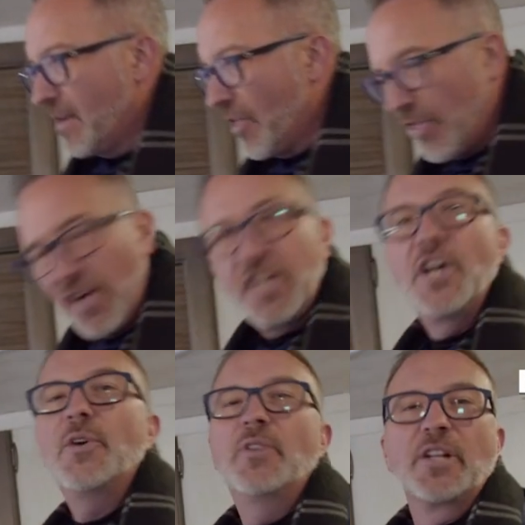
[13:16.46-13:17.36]
the
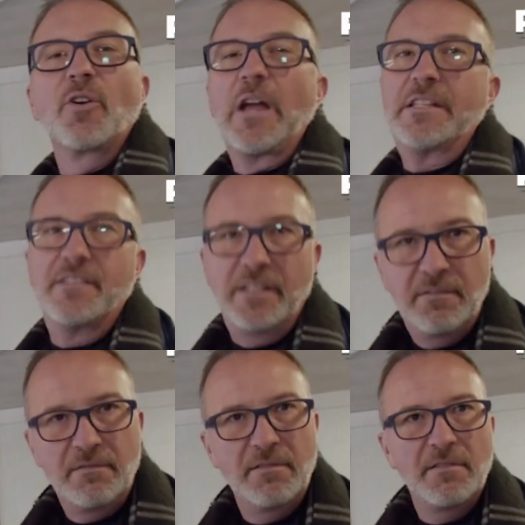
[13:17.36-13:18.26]
coup de grace
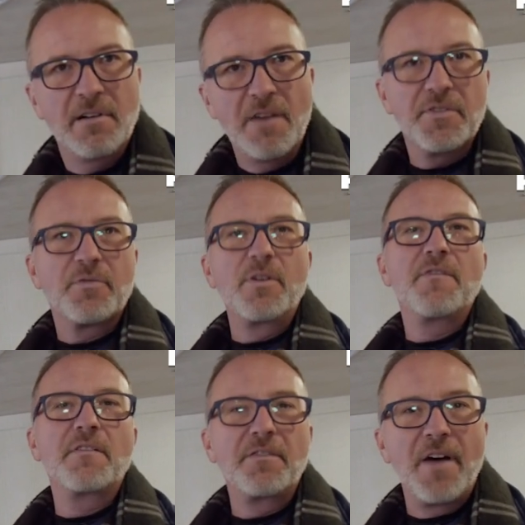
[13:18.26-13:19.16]
of the
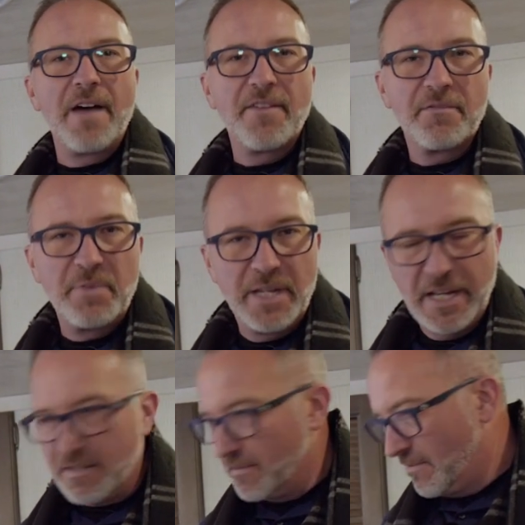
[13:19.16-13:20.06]
355
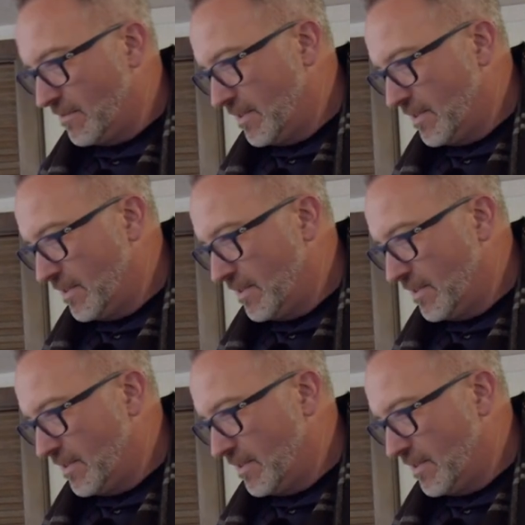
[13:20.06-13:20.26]
FBS,